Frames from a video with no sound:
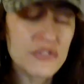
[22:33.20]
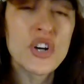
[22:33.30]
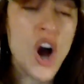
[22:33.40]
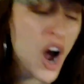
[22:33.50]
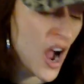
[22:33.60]

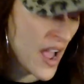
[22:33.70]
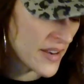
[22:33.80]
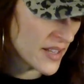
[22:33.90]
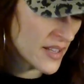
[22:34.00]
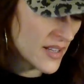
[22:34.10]

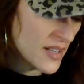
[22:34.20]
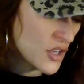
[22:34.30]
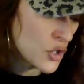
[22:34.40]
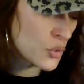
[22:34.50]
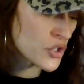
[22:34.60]
God
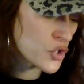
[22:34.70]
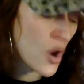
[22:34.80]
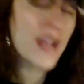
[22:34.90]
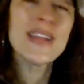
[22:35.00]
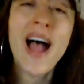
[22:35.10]
who was
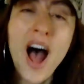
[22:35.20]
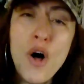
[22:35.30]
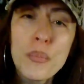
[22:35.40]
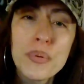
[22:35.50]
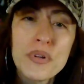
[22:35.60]
trying to
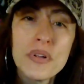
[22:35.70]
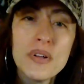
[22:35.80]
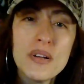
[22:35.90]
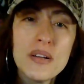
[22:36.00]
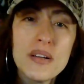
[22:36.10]
help.
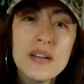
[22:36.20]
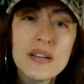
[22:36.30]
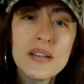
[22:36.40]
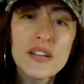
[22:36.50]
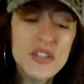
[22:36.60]

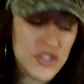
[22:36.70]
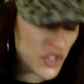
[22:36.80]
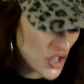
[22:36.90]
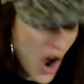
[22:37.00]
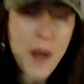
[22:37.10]

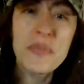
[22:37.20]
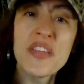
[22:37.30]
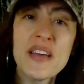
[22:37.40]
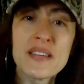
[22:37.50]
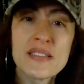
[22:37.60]
Stop
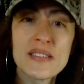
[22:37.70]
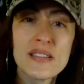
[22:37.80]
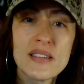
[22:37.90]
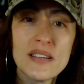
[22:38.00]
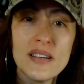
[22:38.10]
this.
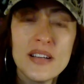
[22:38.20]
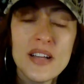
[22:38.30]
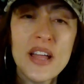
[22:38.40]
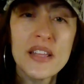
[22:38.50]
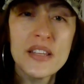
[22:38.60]

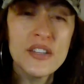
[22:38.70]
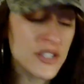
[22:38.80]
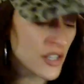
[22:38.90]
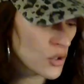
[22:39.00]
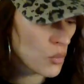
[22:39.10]
You
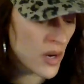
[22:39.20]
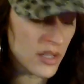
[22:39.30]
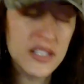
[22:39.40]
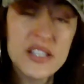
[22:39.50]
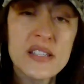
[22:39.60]
didn't want to
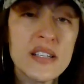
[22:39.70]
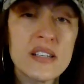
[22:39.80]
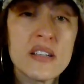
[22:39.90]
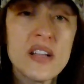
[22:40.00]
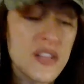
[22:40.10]

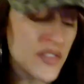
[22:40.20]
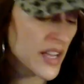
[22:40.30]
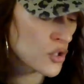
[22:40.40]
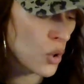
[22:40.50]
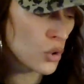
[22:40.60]
listen. They
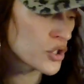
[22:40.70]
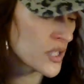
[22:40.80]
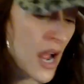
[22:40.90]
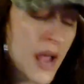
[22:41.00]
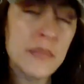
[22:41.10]
told you
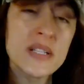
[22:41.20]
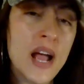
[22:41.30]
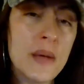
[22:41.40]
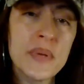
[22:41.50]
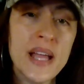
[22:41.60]
time and
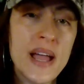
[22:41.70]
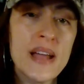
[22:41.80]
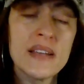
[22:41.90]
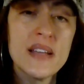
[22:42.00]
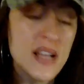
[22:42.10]
time again.